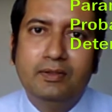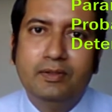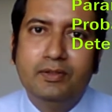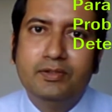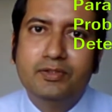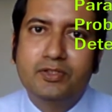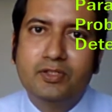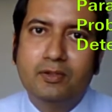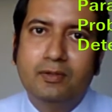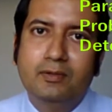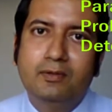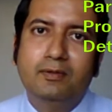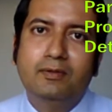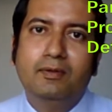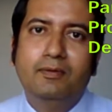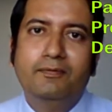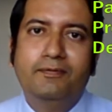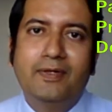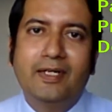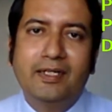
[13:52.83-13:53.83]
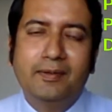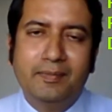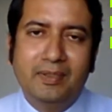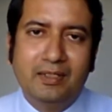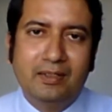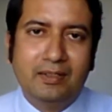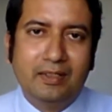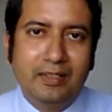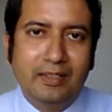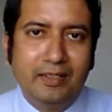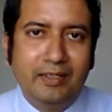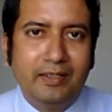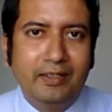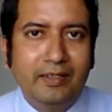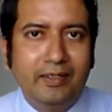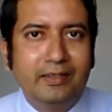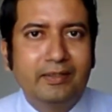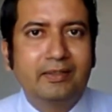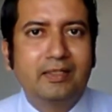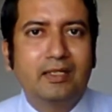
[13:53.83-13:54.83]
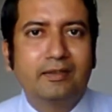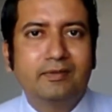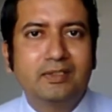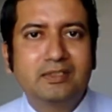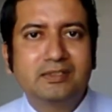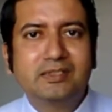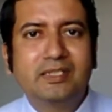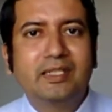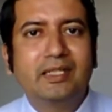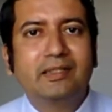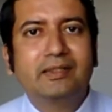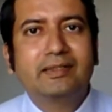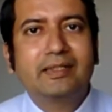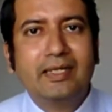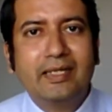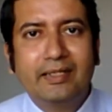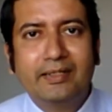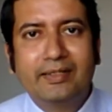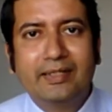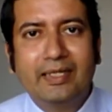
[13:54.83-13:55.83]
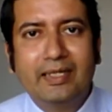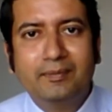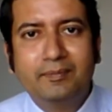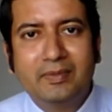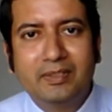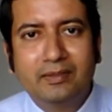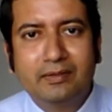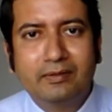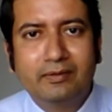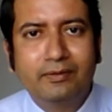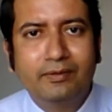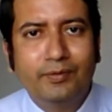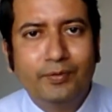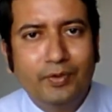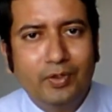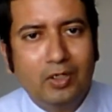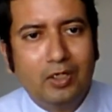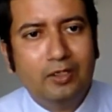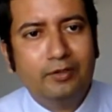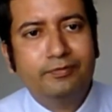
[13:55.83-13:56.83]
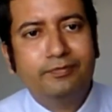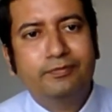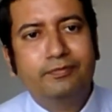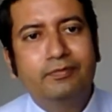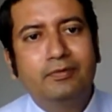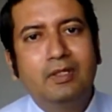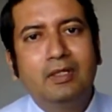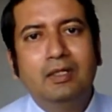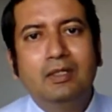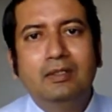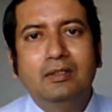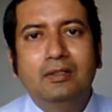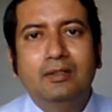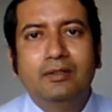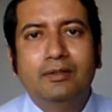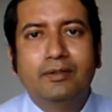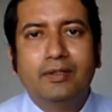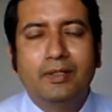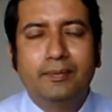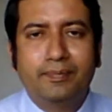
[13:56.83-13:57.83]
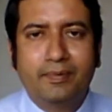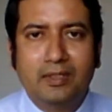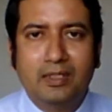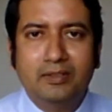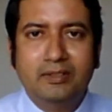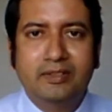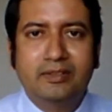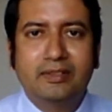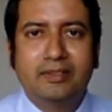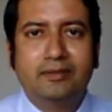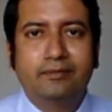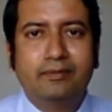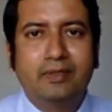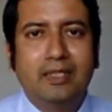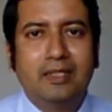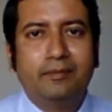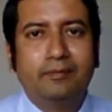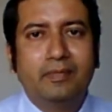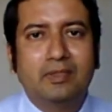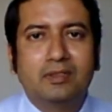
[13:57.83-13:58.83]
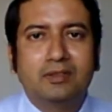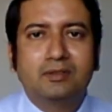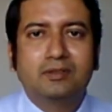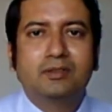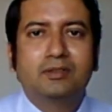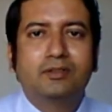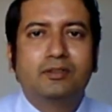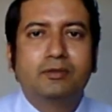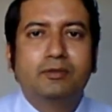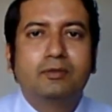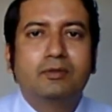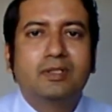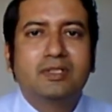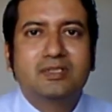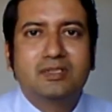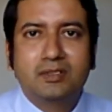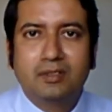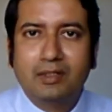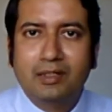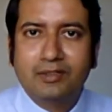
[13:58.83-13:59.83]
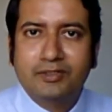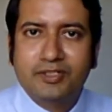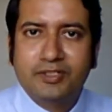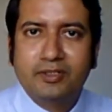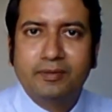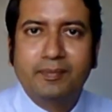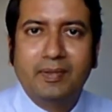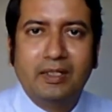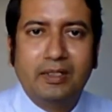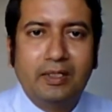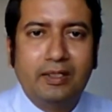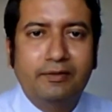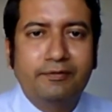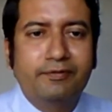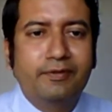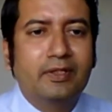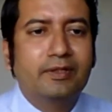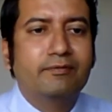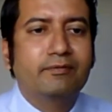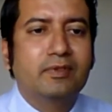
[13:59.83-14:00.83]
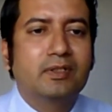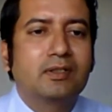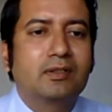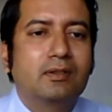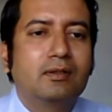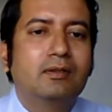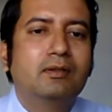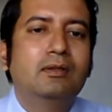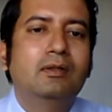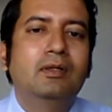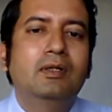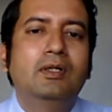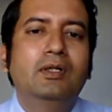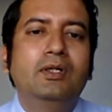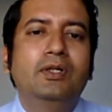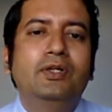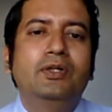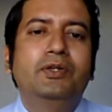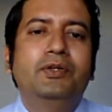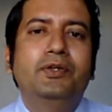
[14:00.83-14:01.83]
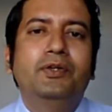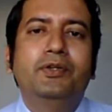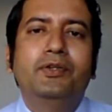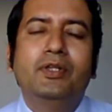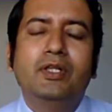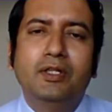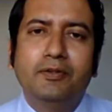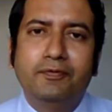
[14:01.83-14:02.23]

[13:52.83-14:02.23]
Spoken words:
So fundamentally, it covers the entire gamut of the project environments through its decision making framework. The